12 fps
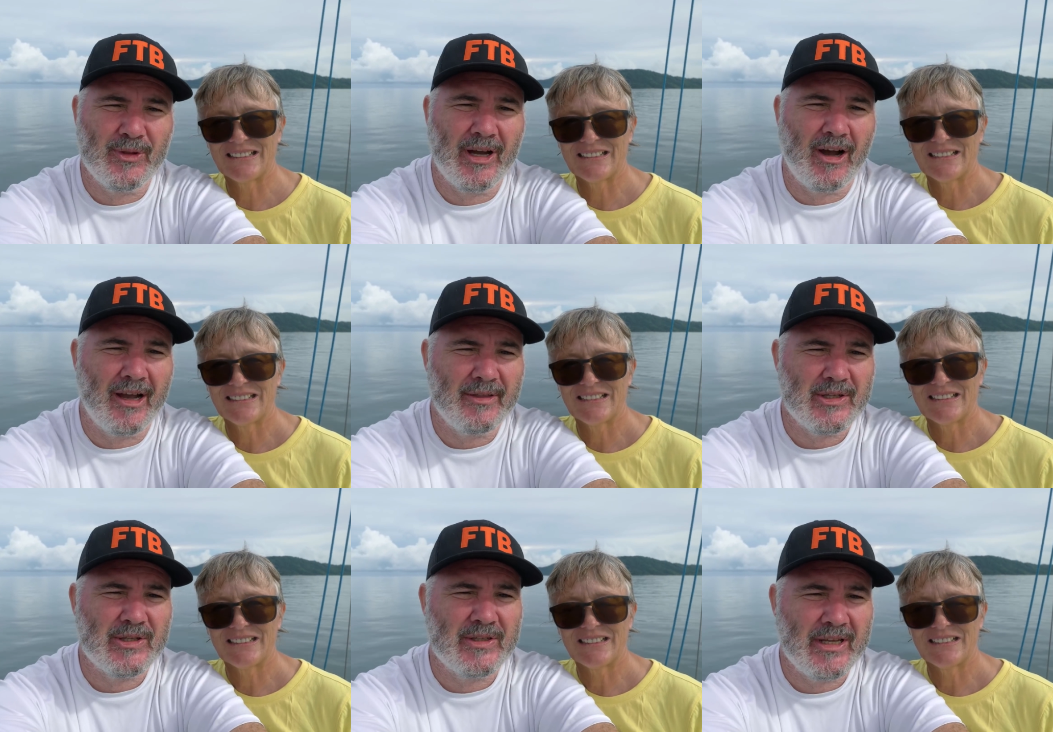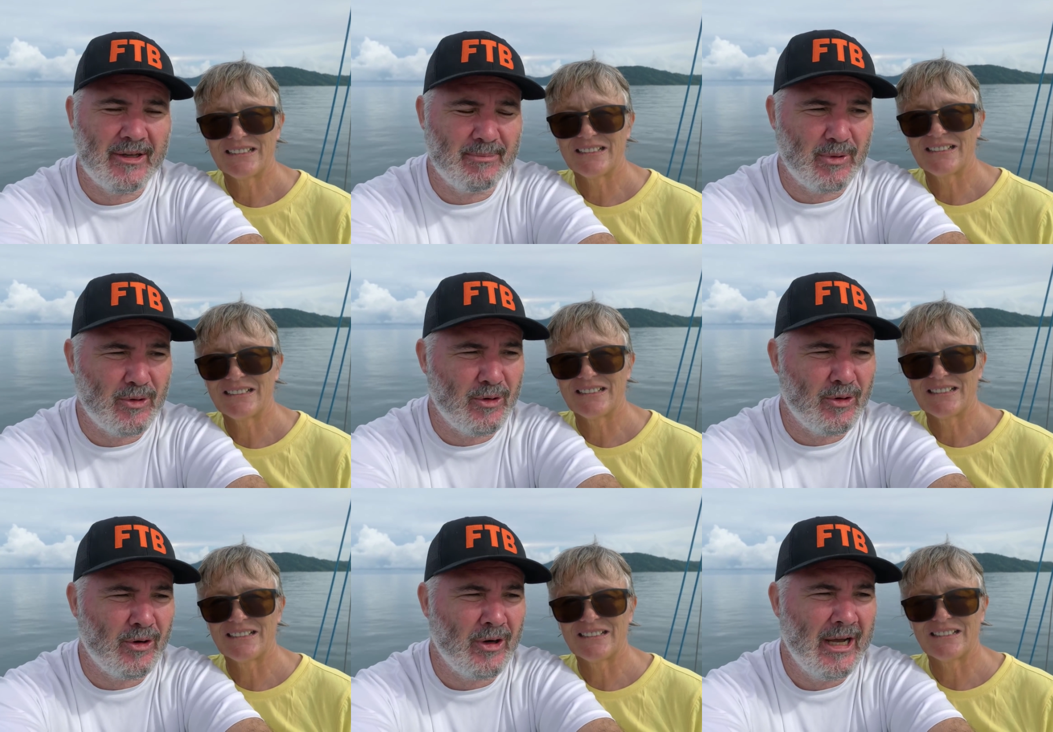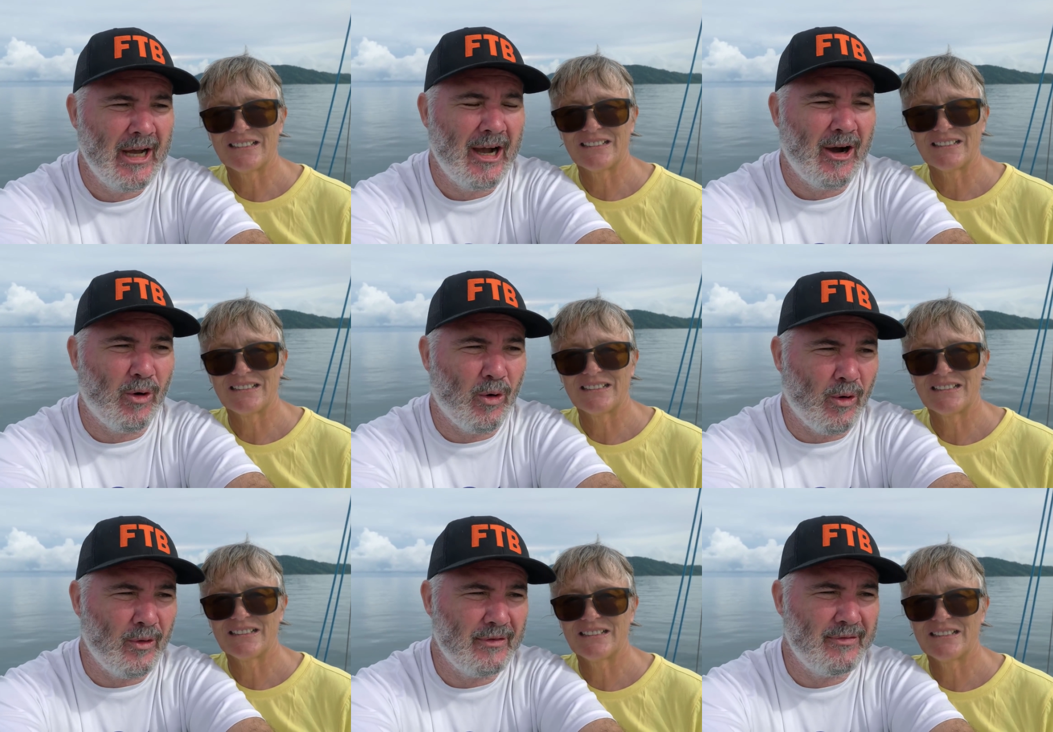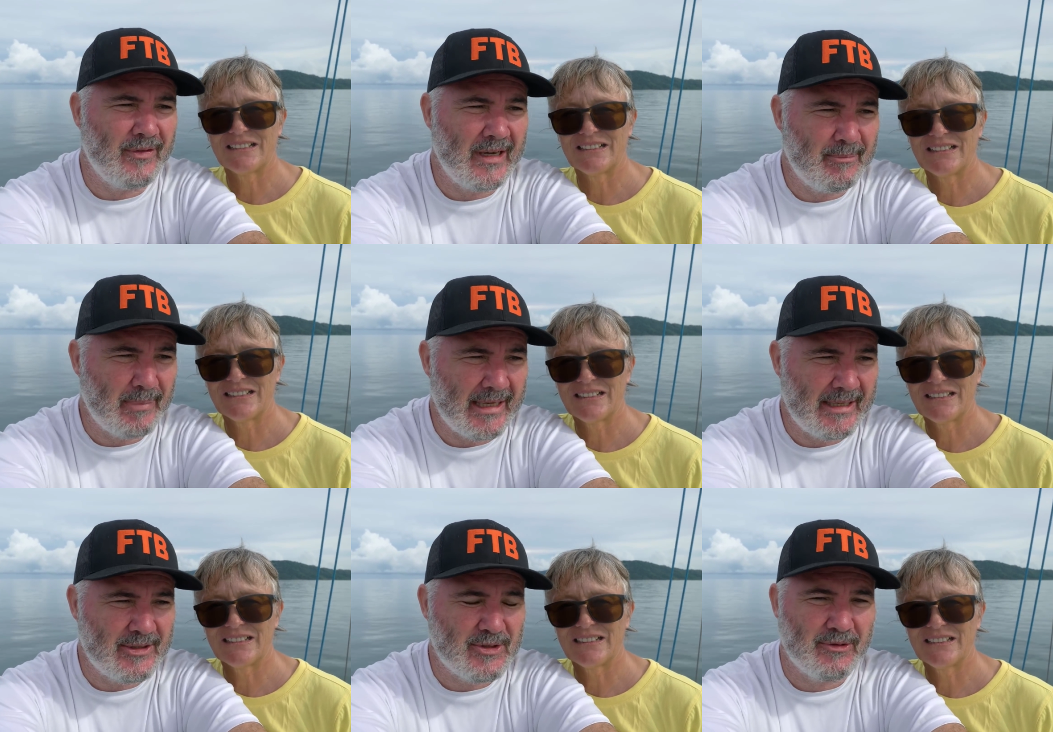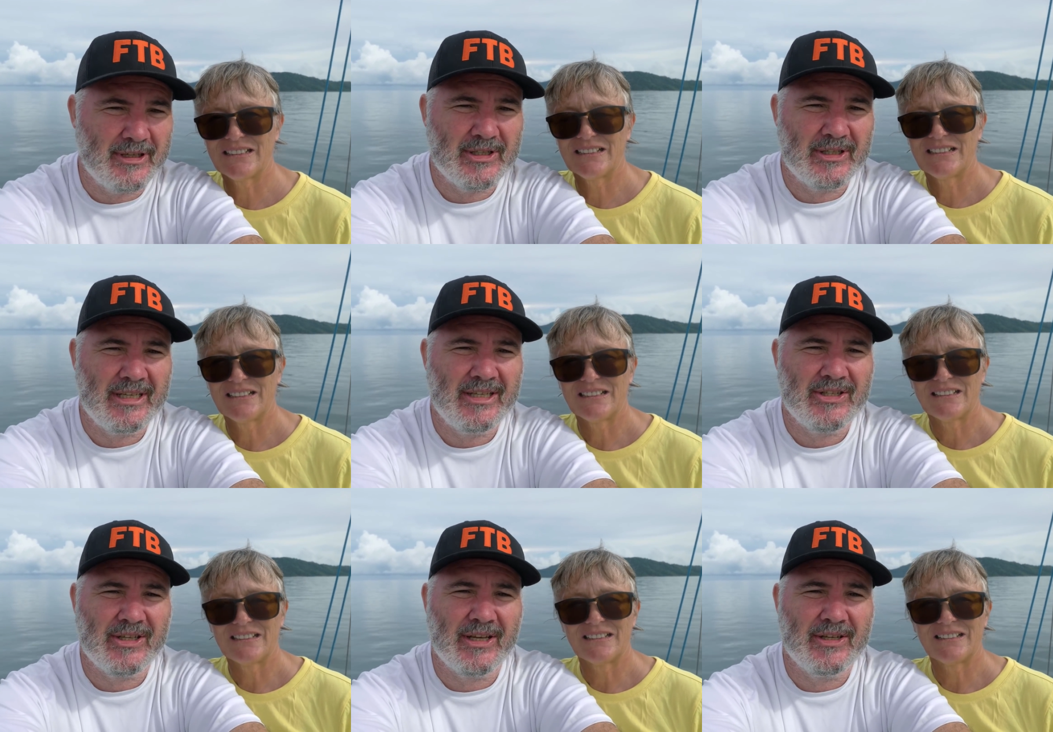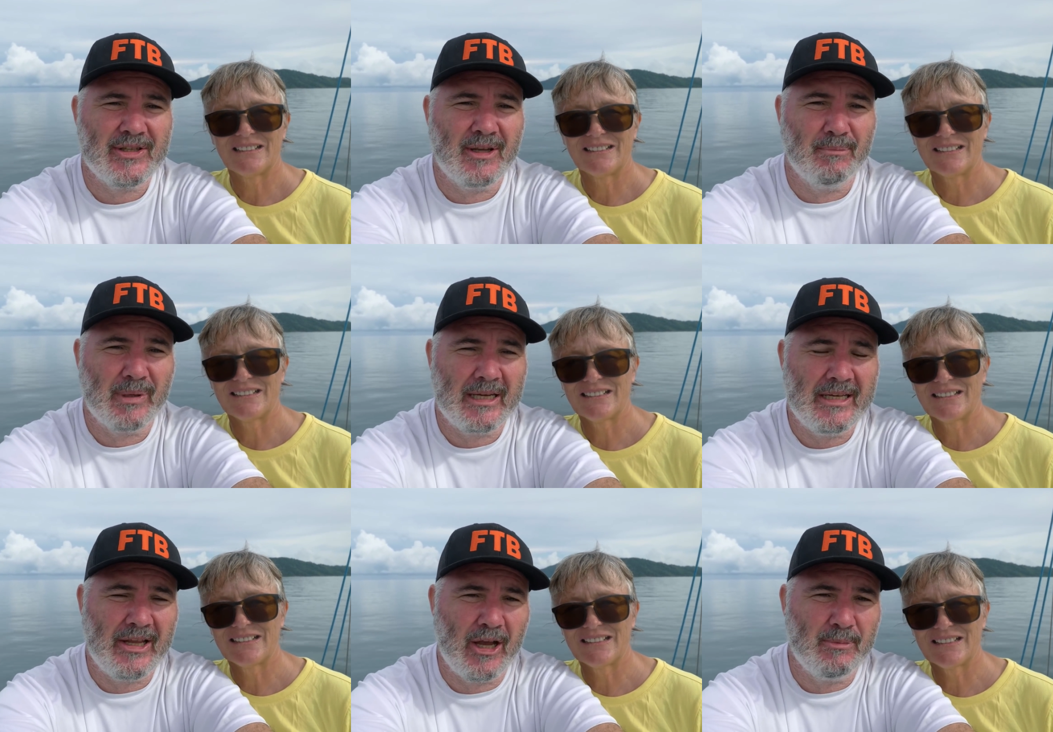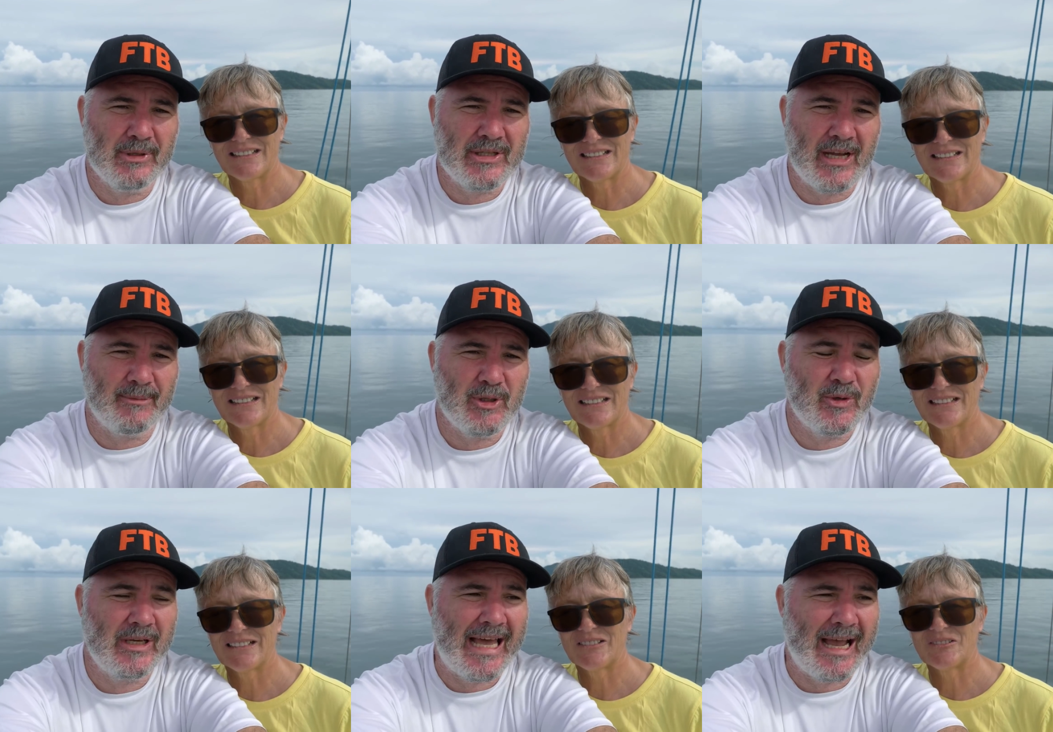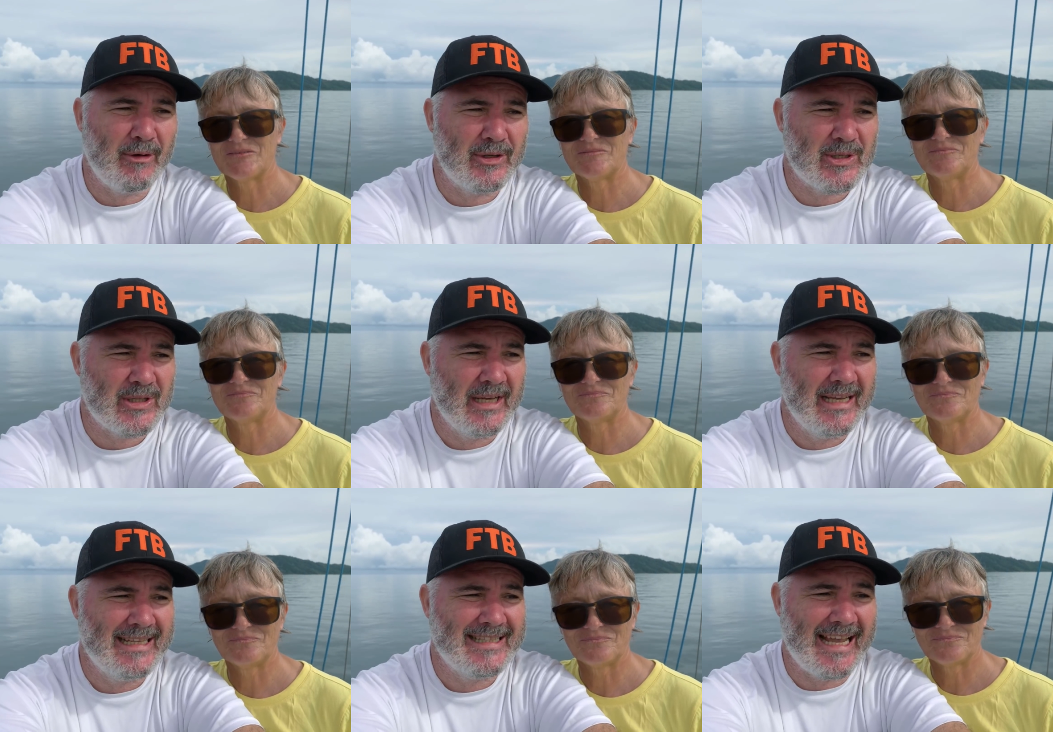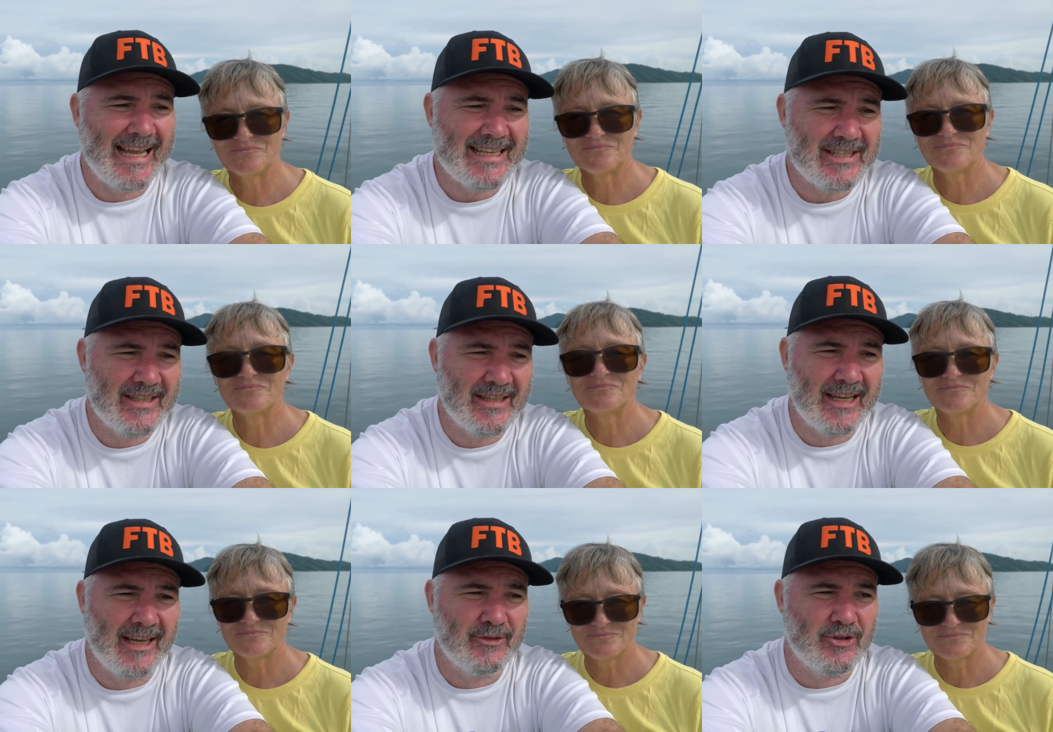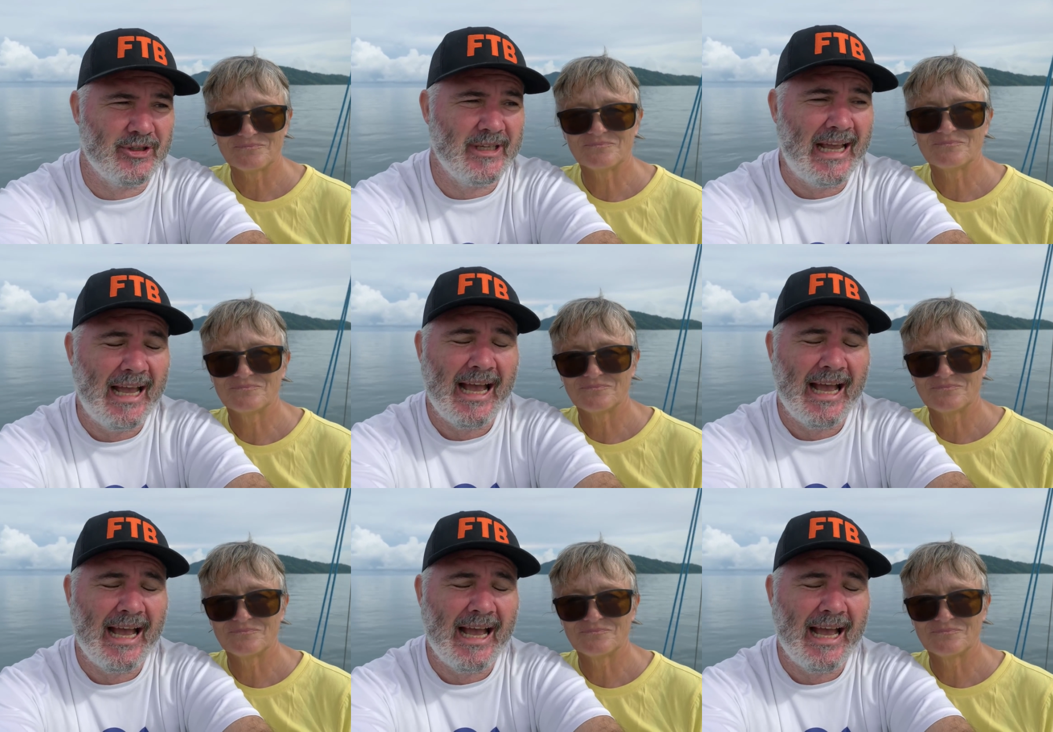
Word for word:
Speaker 1: that either Singapore or the Philippines or Indonesia has completely opened up to allow us to exit the country